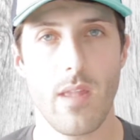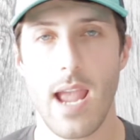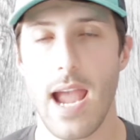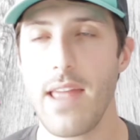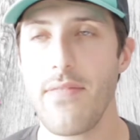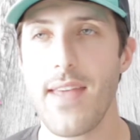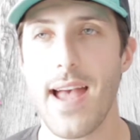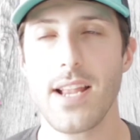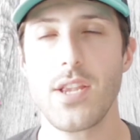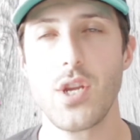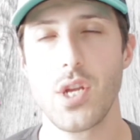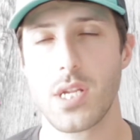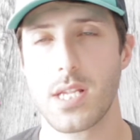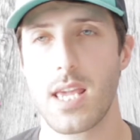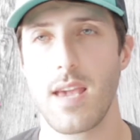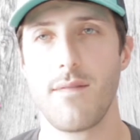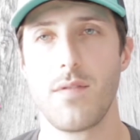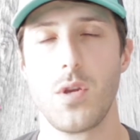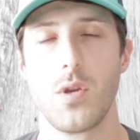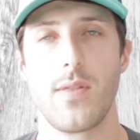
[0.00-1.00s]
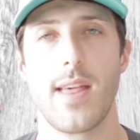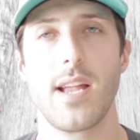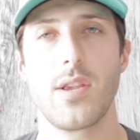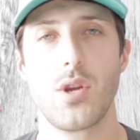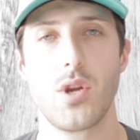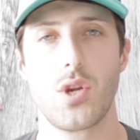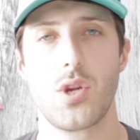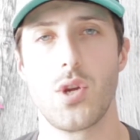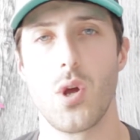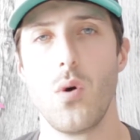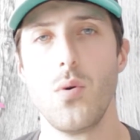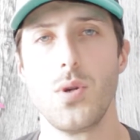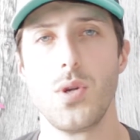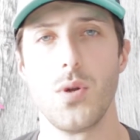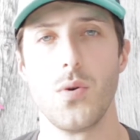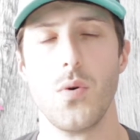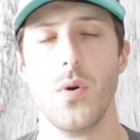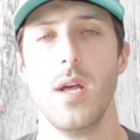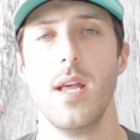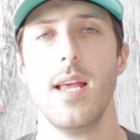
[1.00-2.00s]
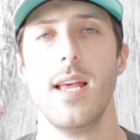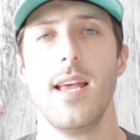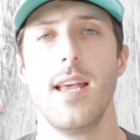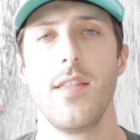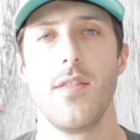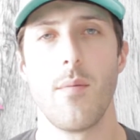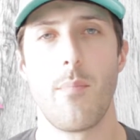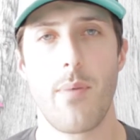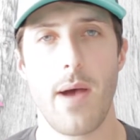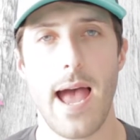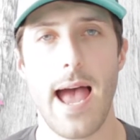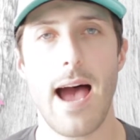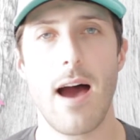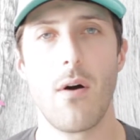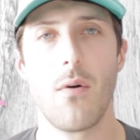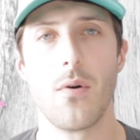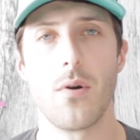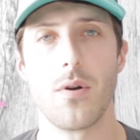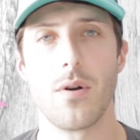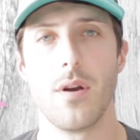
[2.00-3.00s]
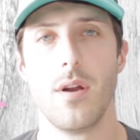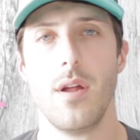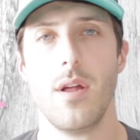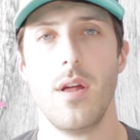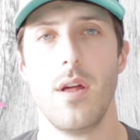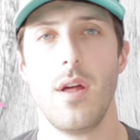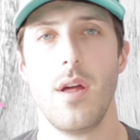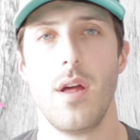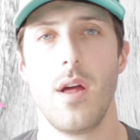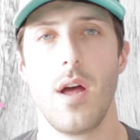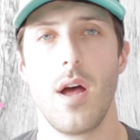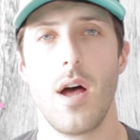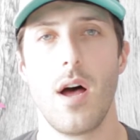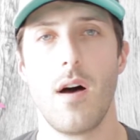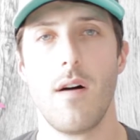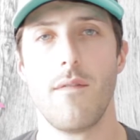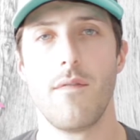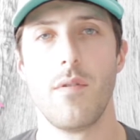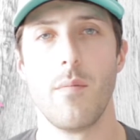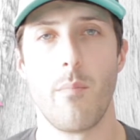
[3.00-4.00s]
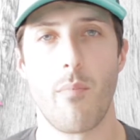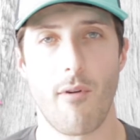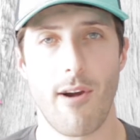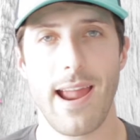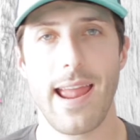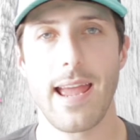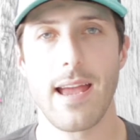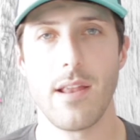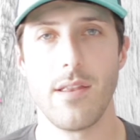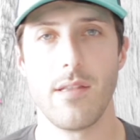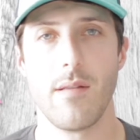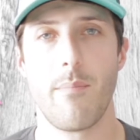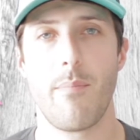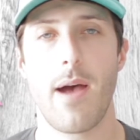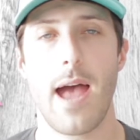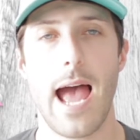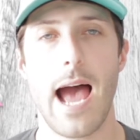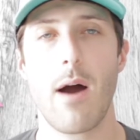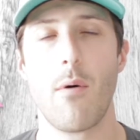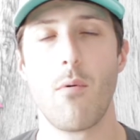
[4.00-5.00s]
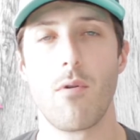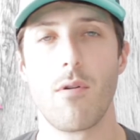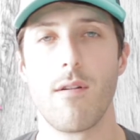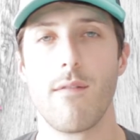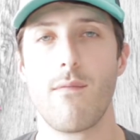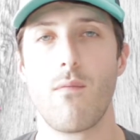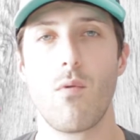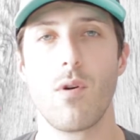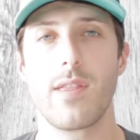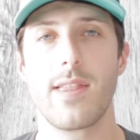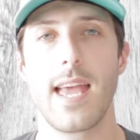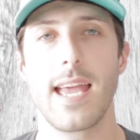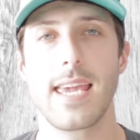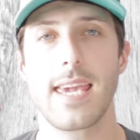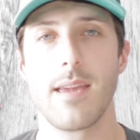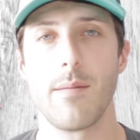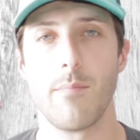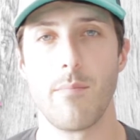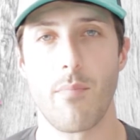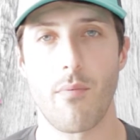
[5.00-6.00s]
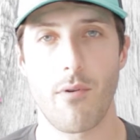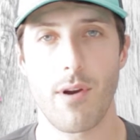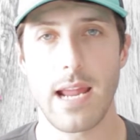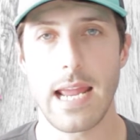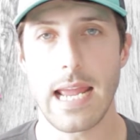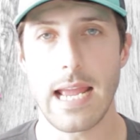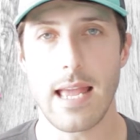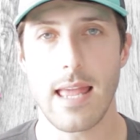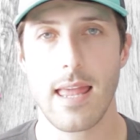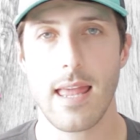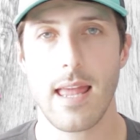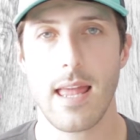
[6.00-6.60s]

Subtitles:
And that just shows you the power of the brand, the power of what they can bring.